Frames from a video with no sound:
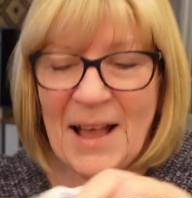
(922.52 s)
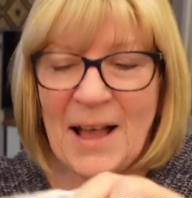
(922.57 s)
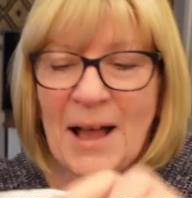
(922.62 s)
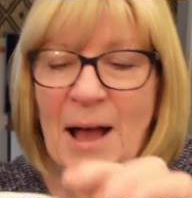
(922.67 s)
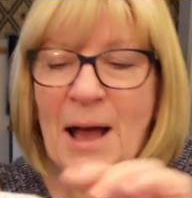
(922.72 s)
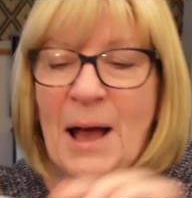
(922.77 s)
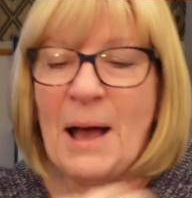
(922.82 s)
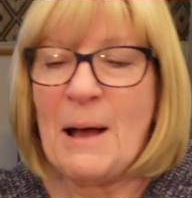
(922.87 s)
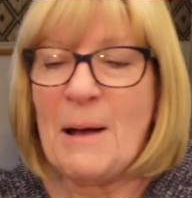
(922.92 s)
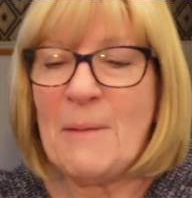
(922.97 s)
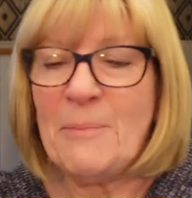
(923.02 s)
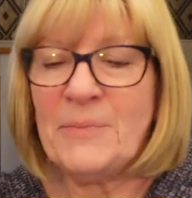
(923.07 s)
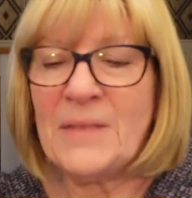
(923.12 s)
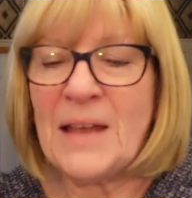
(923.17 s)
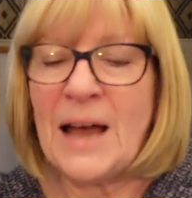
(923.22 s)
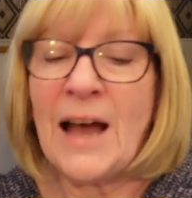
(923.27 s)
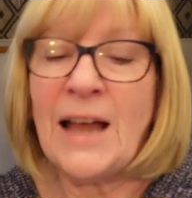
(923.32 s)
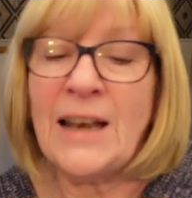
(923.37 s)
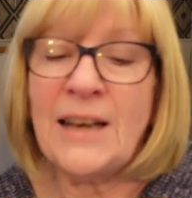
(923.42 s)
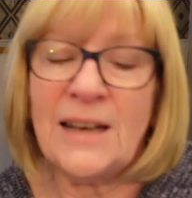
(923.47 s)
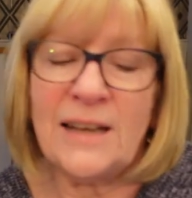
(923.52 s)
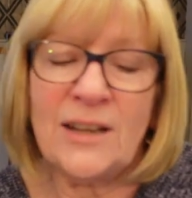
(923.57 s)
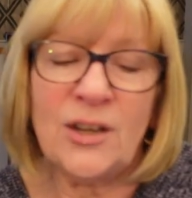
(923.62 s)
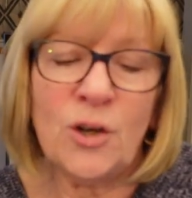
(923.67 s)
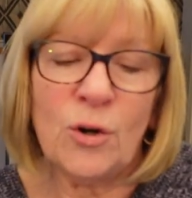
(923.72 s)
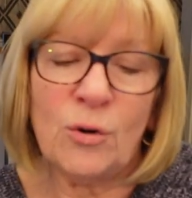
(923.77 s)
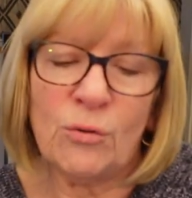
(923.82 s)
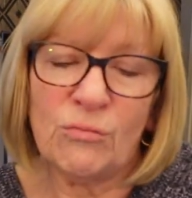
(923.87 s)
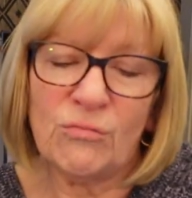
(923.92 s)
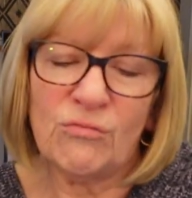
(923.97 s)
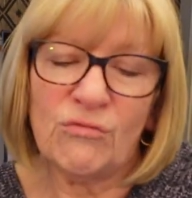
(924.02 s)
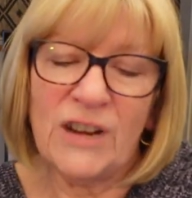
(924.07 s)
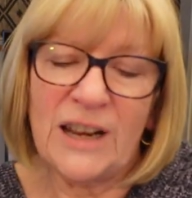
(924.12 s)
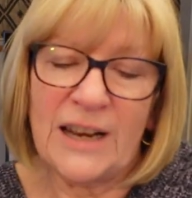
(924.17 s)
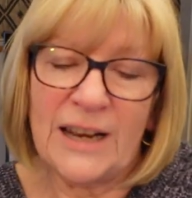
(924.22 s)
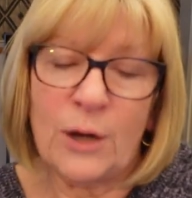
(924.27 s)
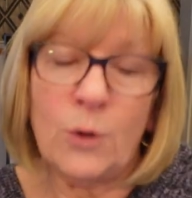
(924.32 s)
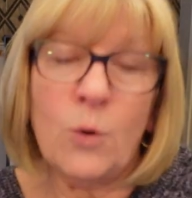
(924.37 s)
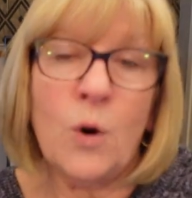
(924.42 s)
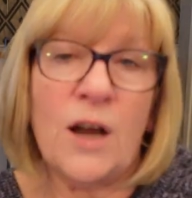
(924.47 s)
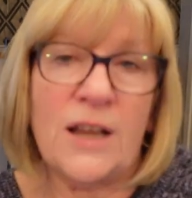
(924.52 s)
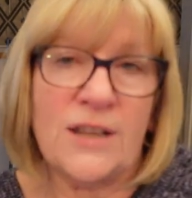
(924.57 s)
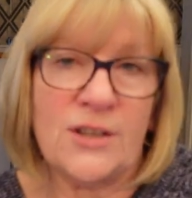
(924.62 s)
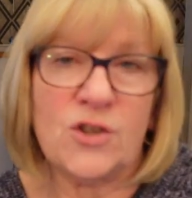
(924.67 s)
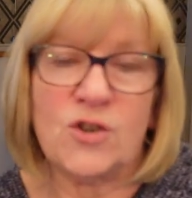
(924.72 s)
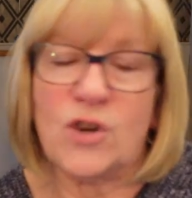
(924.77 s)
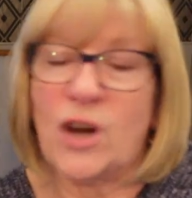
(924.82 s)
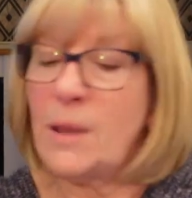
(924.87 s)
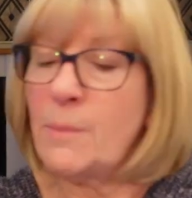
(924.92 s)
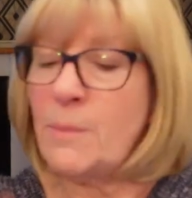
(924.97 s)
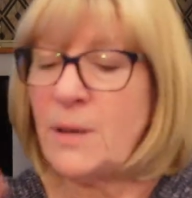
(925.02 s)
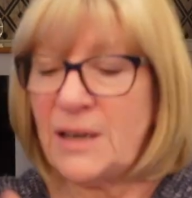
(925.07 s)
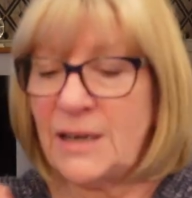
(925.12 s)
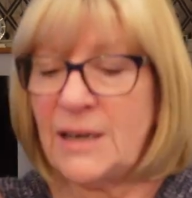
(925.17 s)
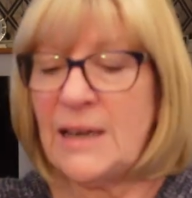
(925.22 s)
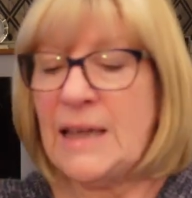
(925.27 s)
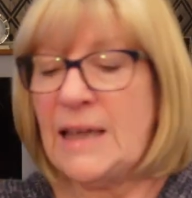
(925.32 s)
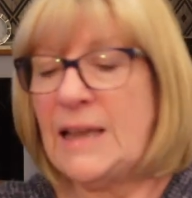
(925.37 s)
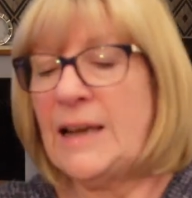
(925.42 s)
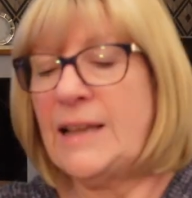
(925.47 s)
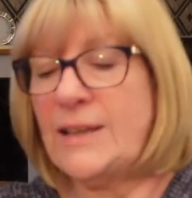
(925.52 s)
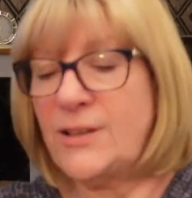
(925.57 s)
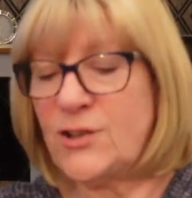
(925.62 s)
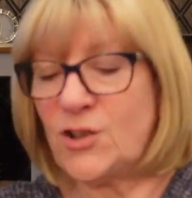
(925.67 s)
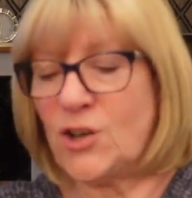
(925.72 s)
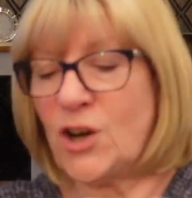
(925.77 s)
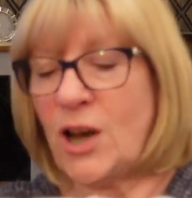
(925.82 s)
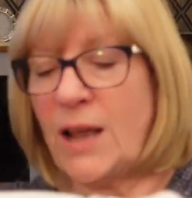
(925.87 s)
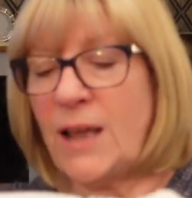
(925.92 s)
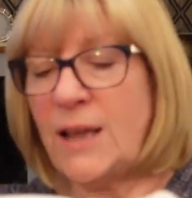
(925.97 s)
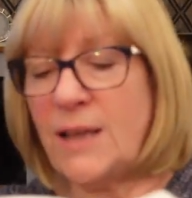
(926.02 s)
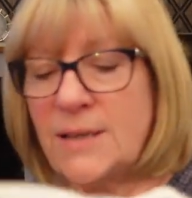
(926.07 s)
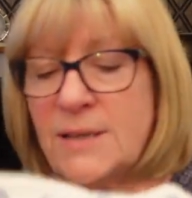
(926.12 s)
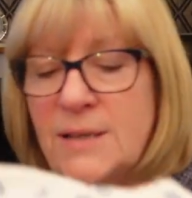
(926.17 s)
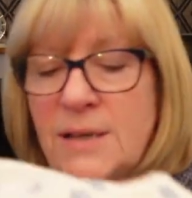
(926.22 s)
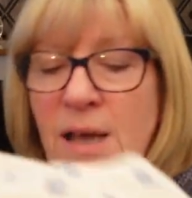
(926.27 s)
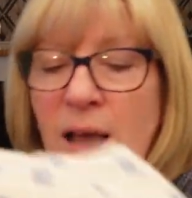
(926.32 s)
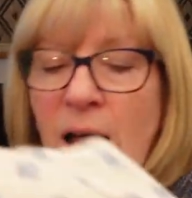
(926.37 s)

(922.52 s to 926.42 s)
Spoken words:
And not really quite straight, but nearly straight.